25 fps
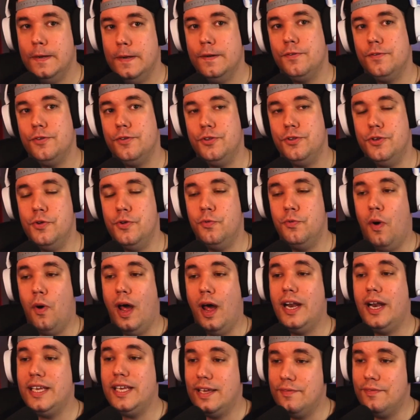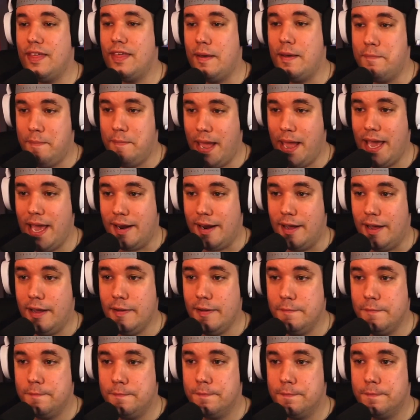You want to give them mana
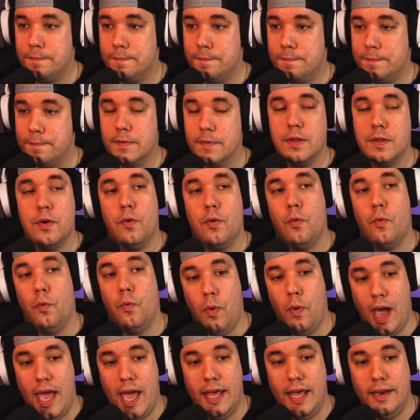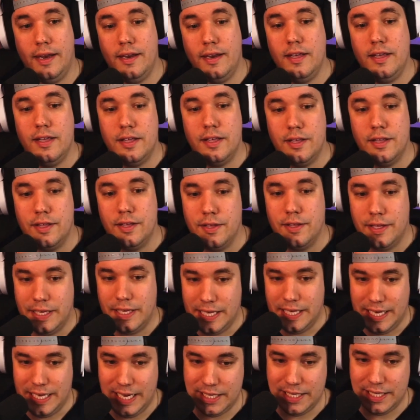when
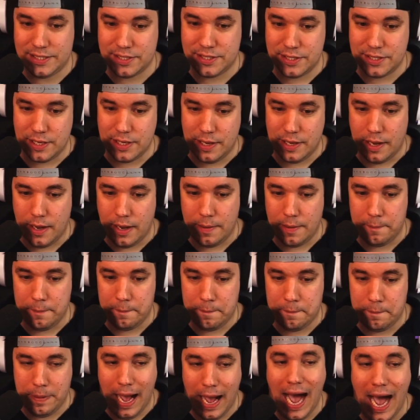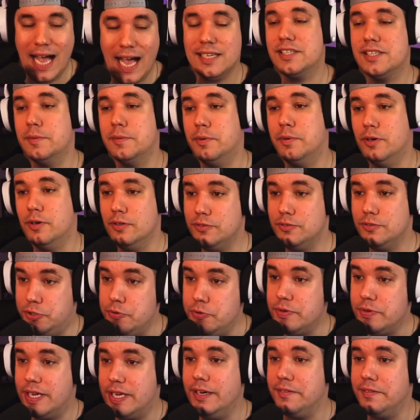it's possible to
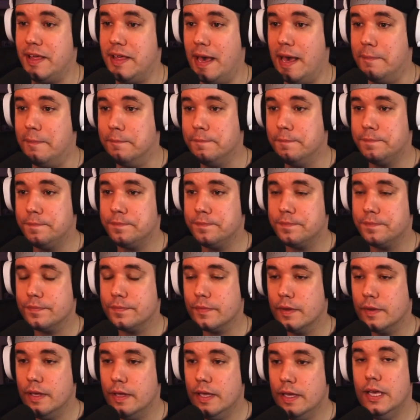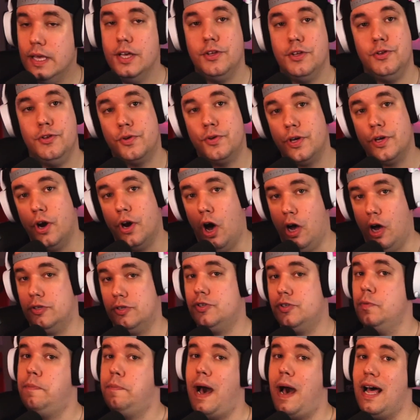kill them. You can
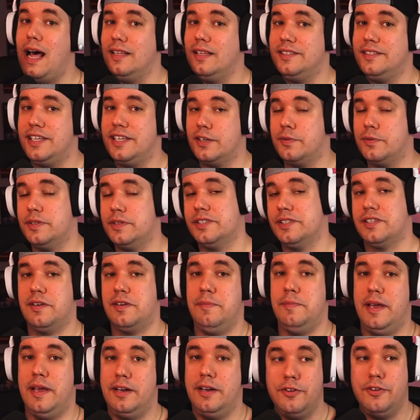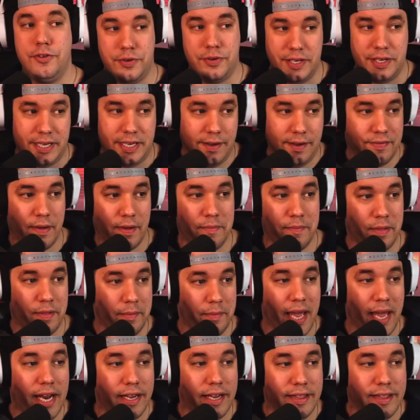also politic with this commander. You can give them the
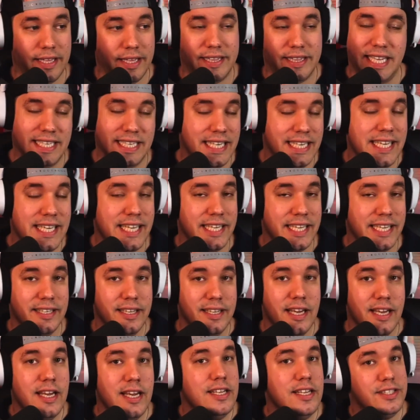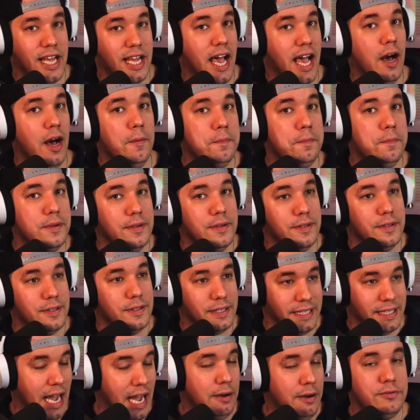mana that they need to help
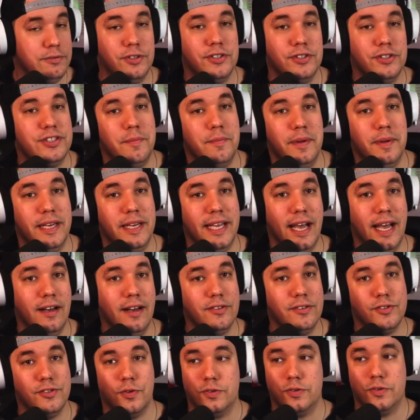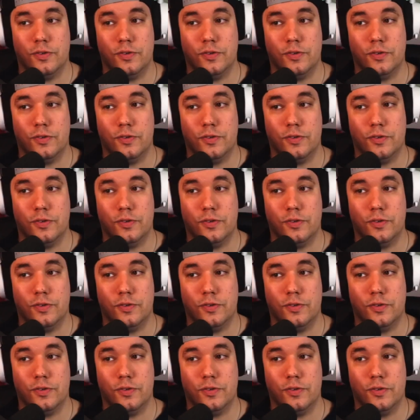counter somebody else or to